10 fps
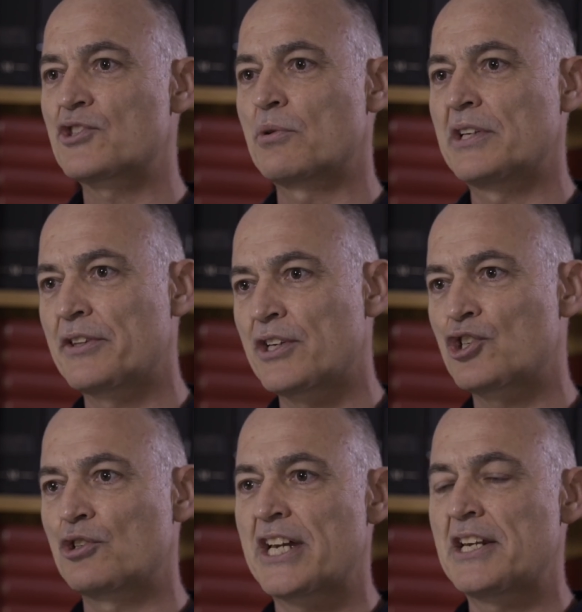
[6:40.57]
to another
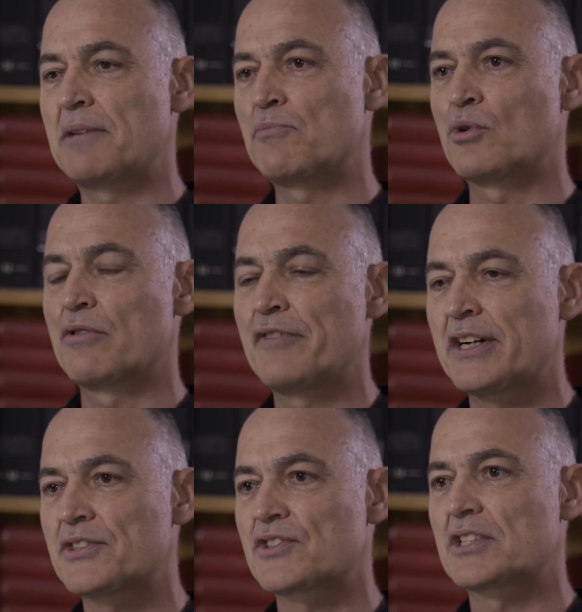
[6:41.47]
should they need more
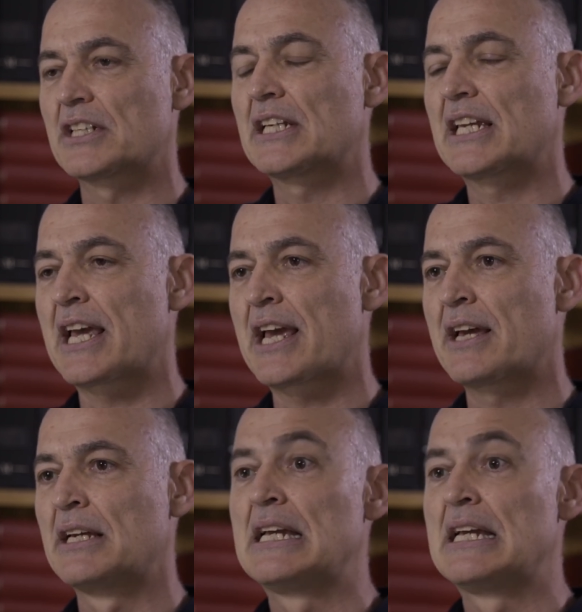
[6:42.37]
advanced care,